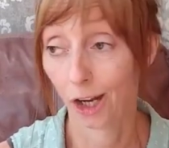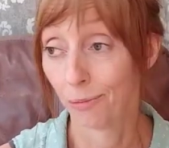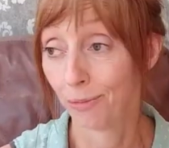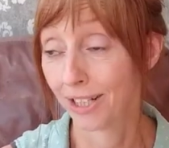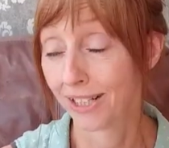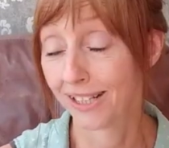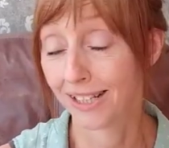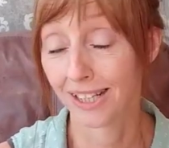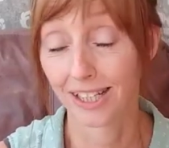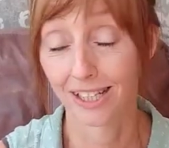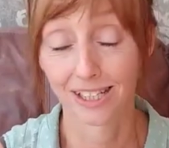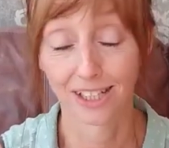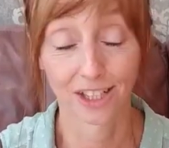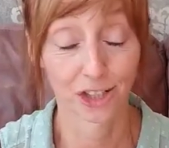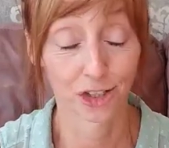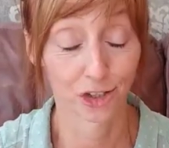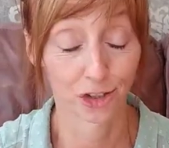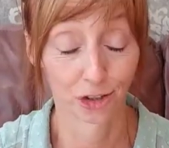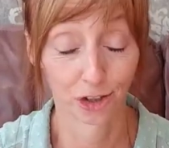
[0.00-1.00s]
You see
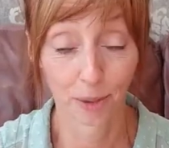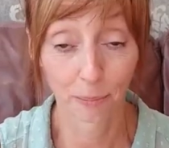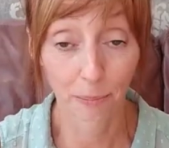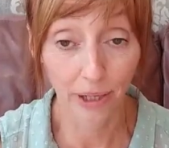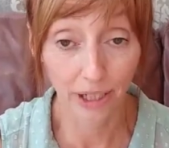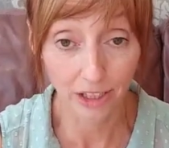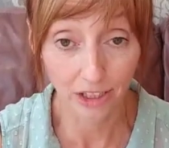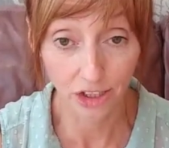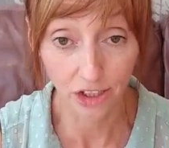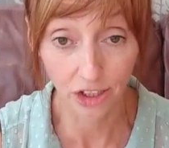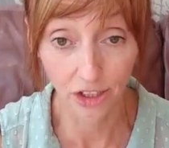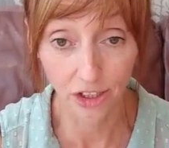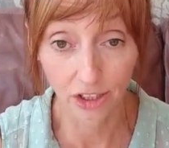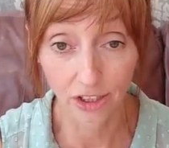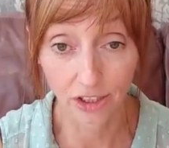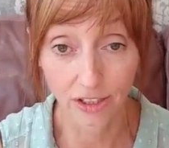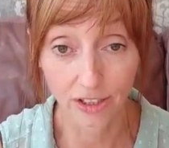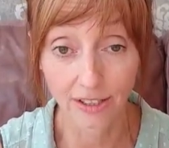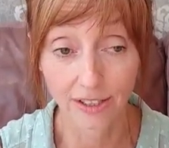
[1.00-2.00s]
stunning
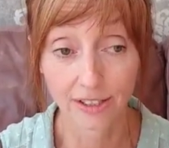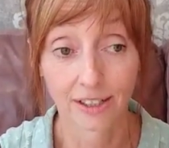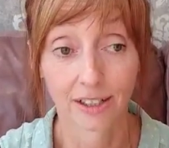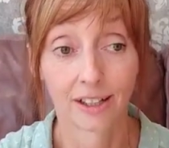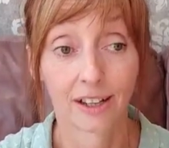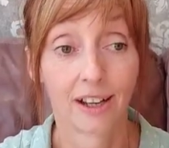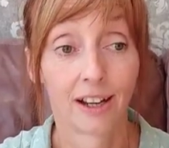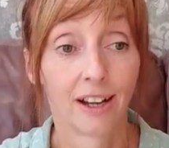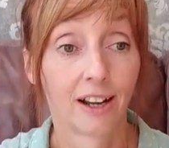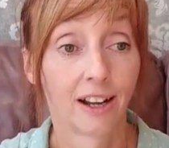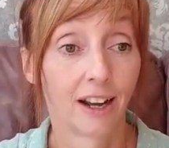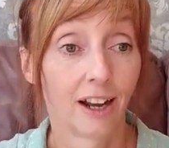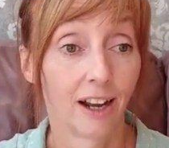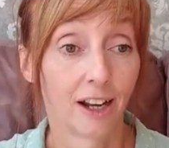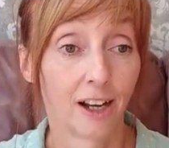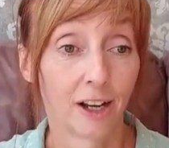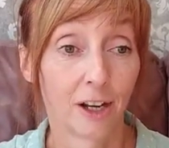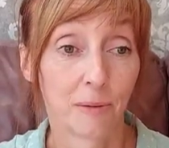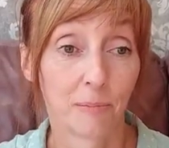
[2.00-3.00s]
pictures,
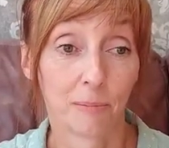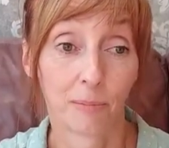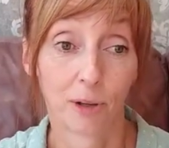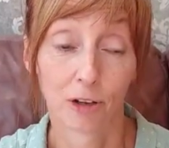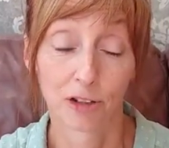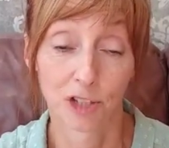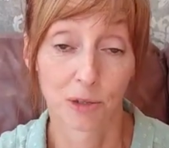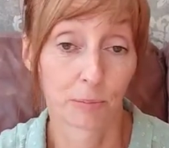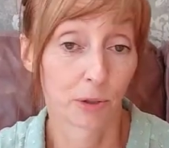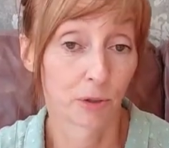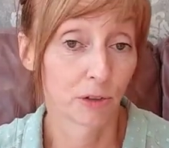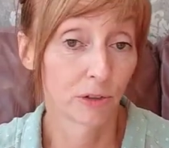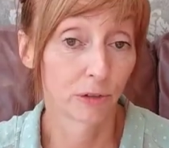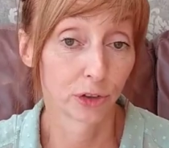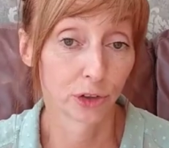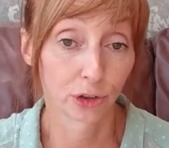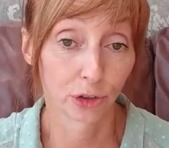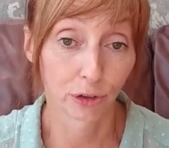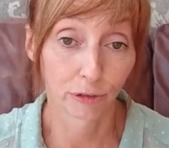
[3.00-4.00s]
lots of
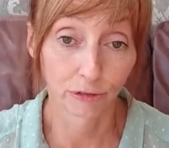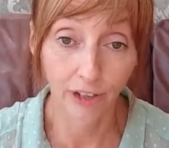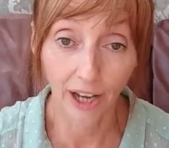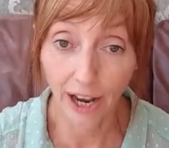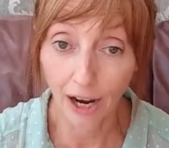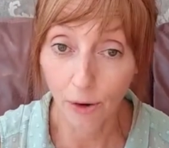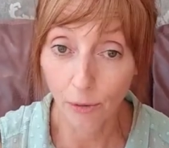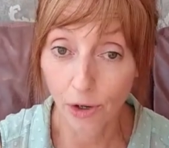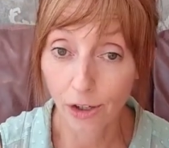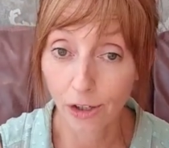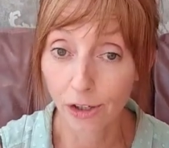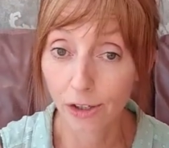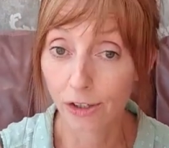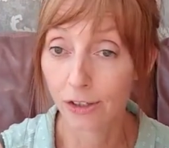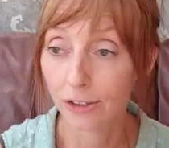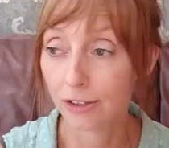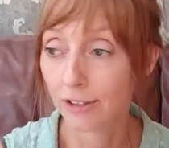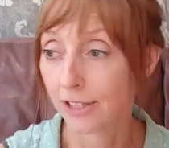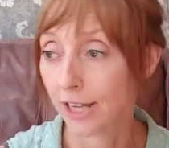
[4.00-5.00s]
beautiful sugar
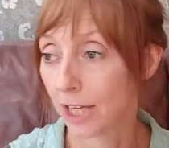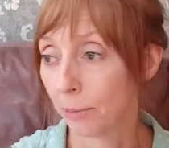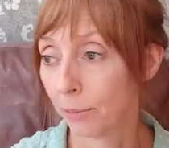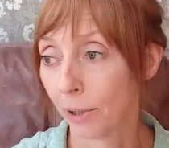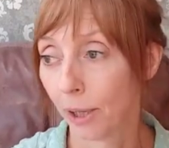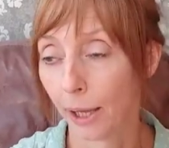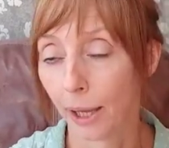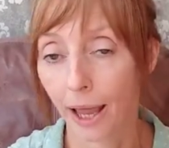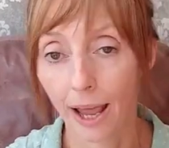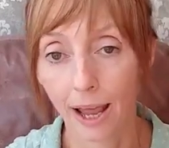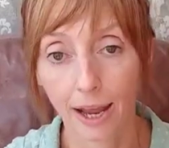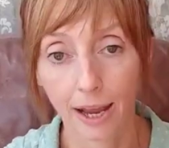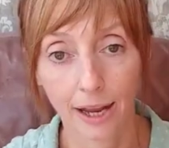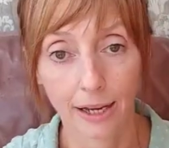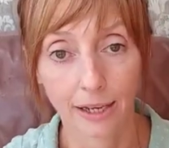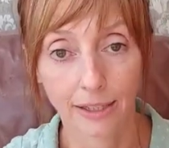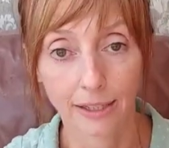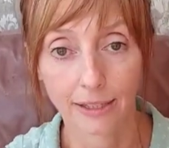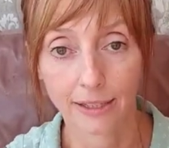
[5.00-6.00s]
flowers, edible
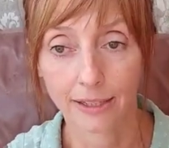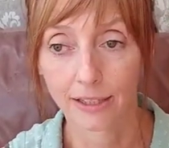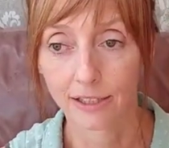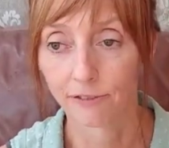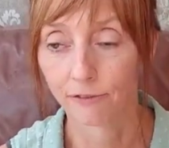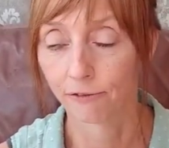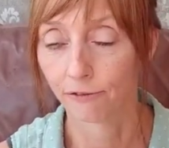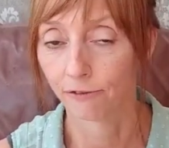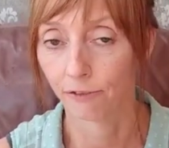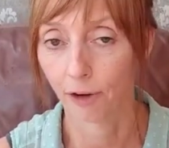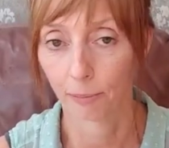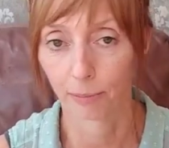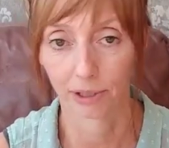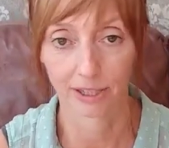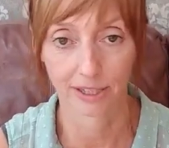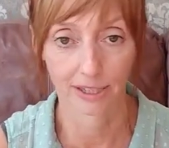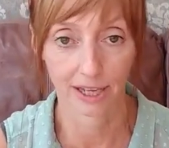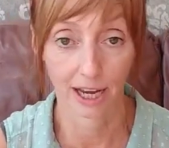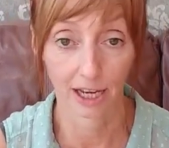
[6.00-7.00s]
lace,
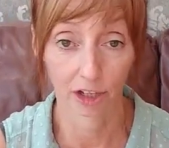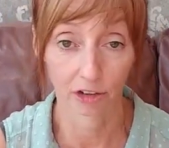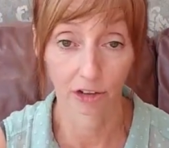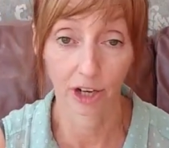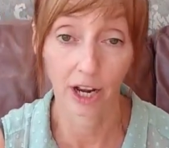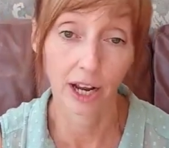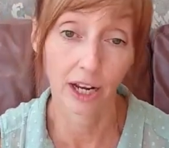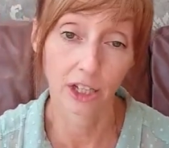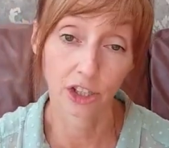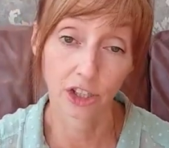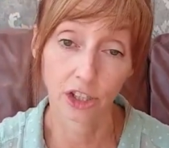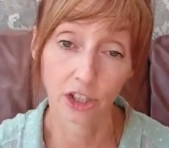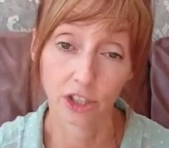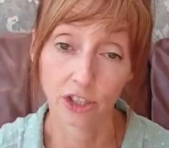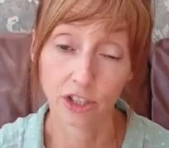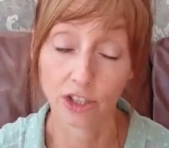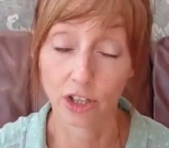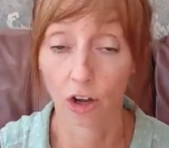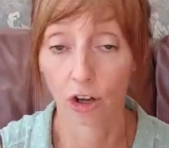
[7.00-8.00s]
fabulous cake
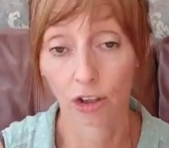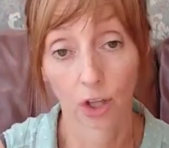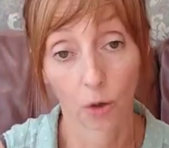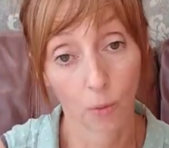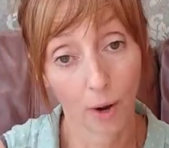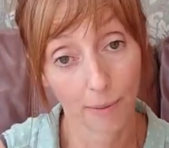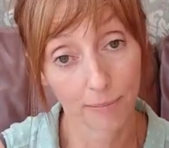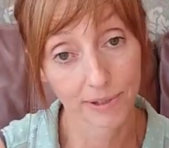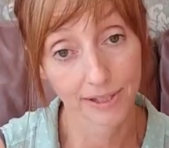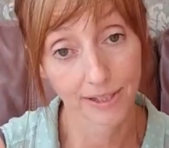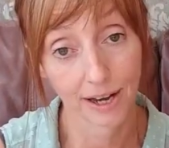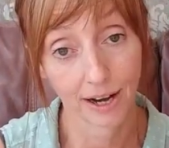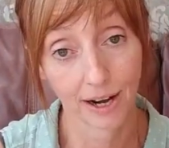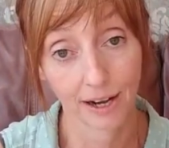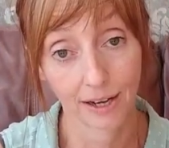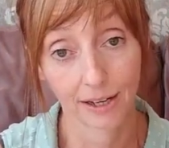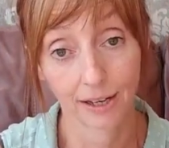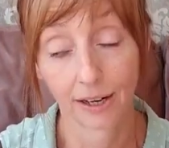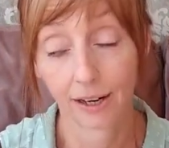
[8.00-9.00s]
creations on the
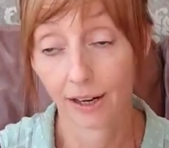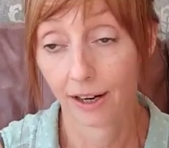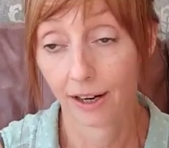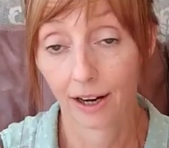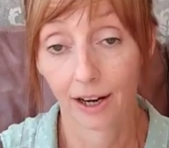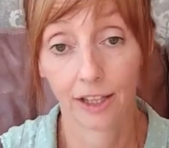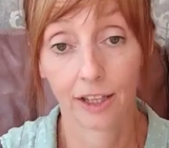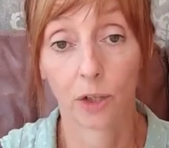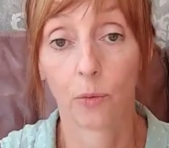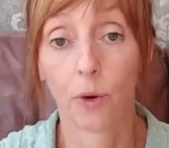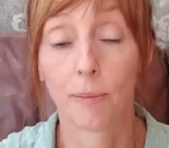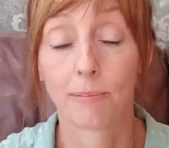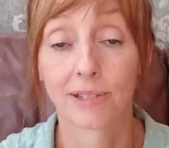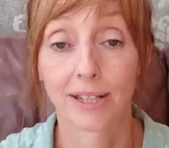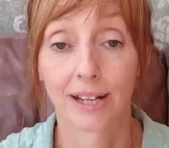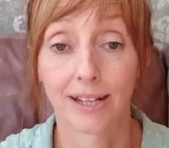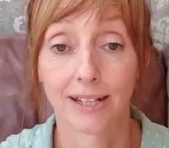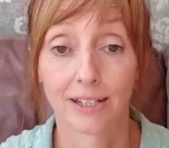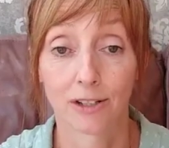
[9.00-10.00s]
website, and the
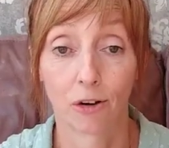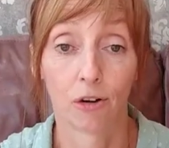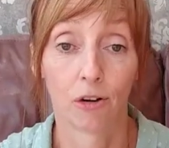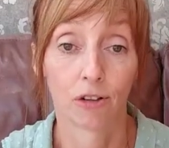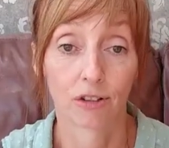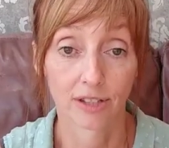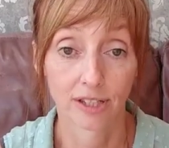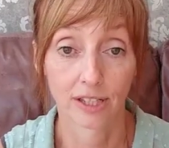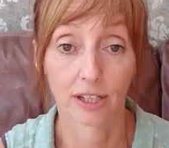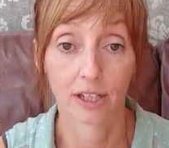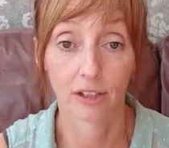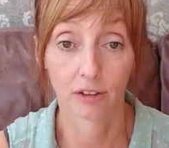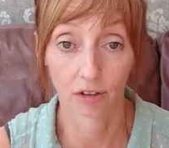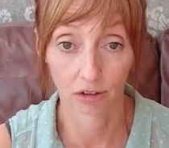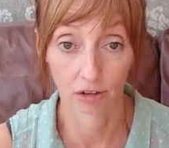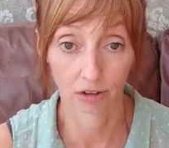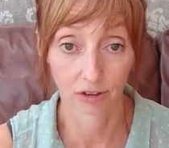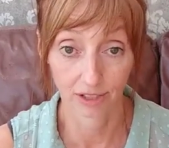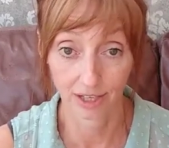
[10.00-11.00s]
website is all singing,
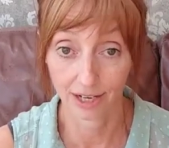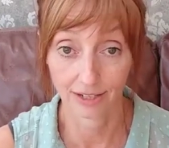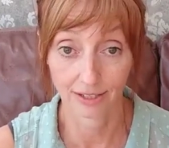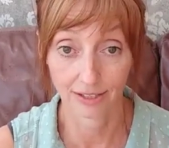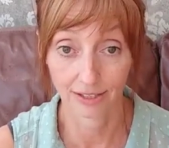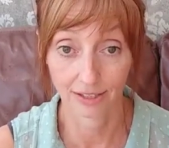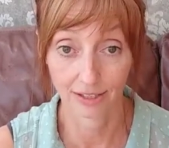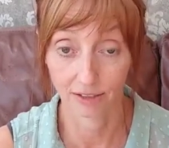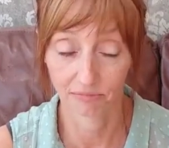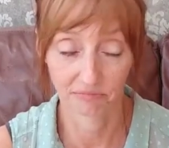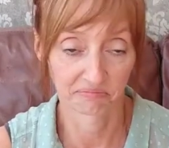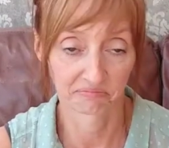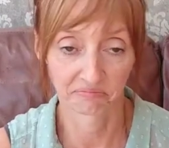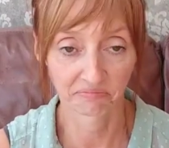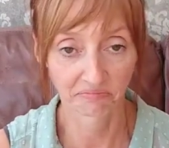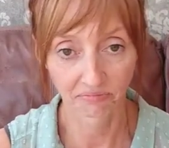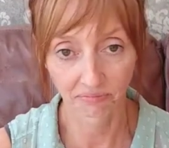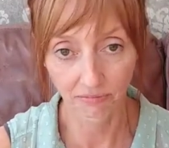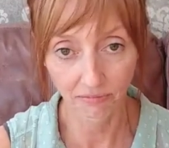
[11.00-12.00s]
all dancing,
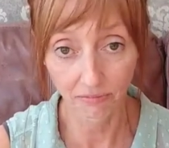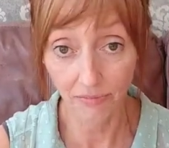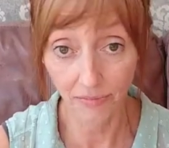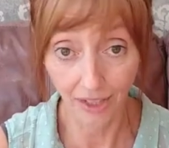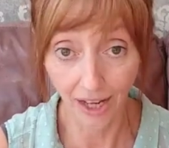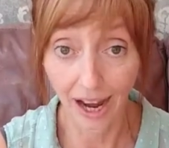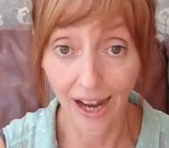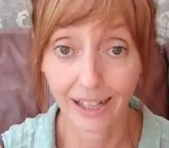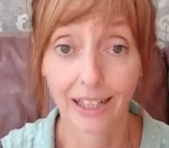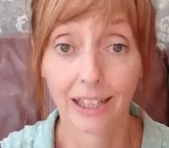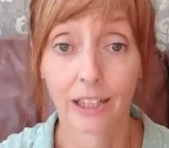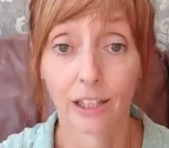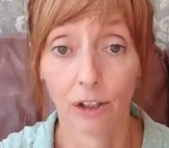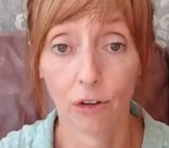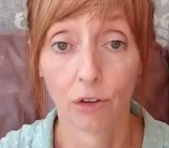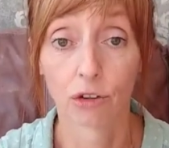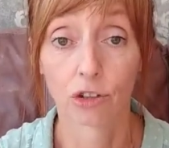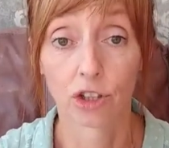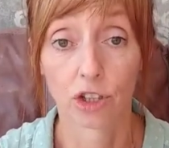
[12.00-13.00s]
and it
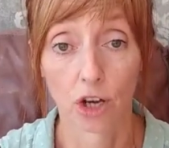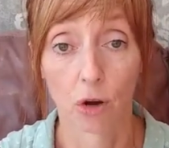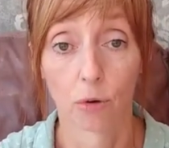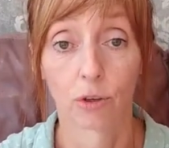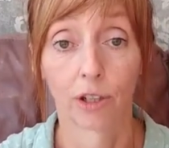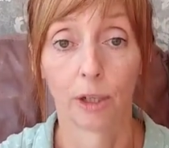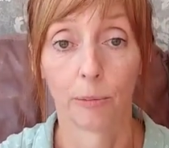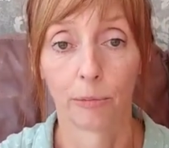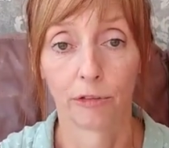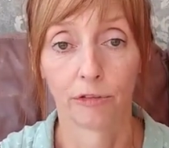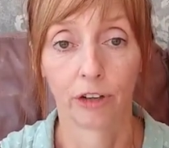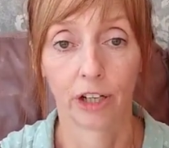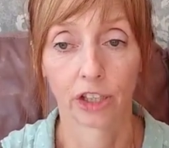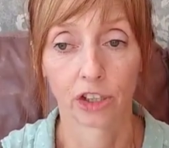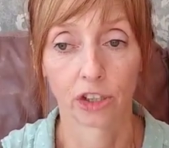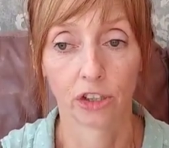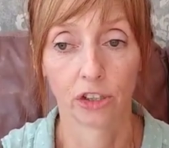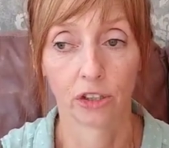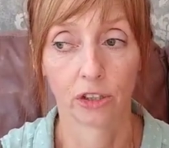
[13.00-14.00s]
looks totally
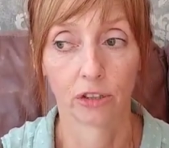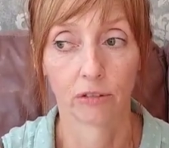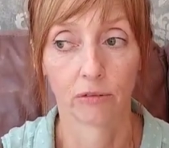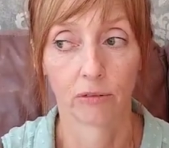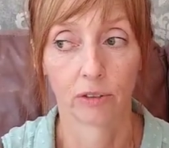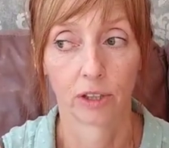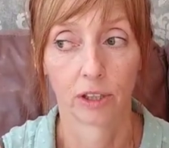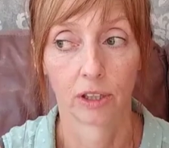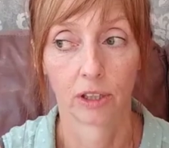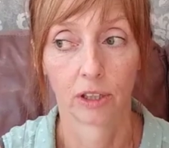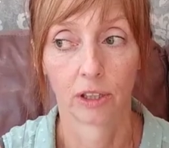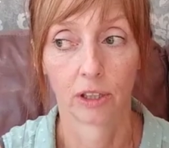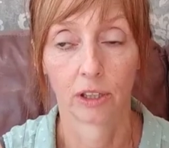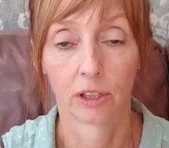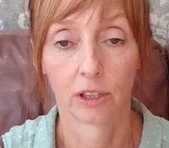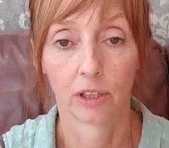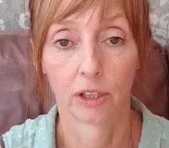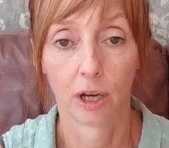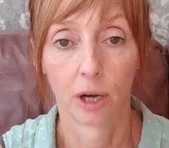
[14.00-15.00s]
professional.
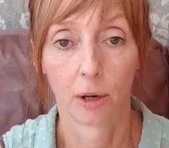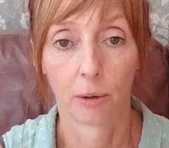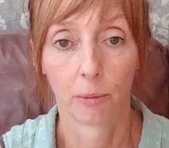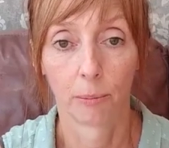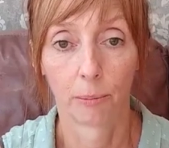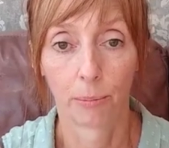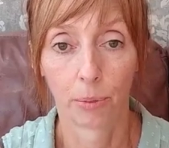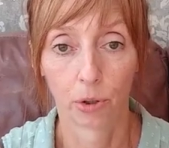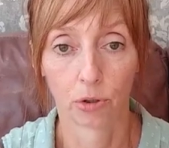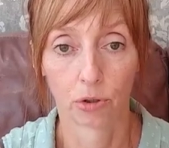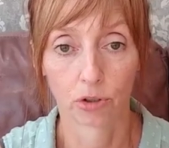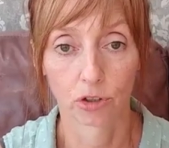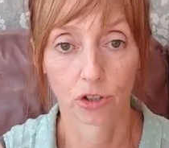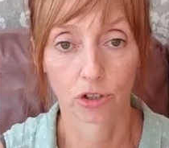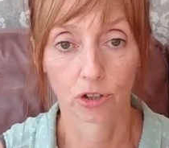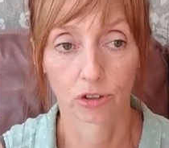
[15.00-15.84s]
But